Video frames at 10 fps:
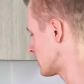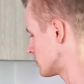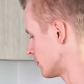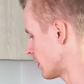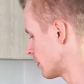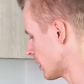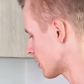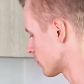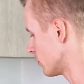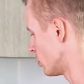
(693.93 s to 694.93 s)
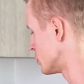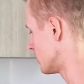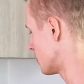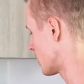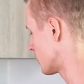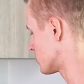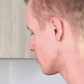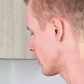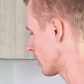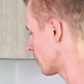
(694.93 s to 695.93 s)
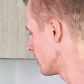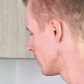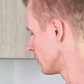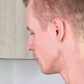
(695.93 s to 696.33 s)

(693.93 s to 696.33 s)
That's a lot of longevity benefits from there.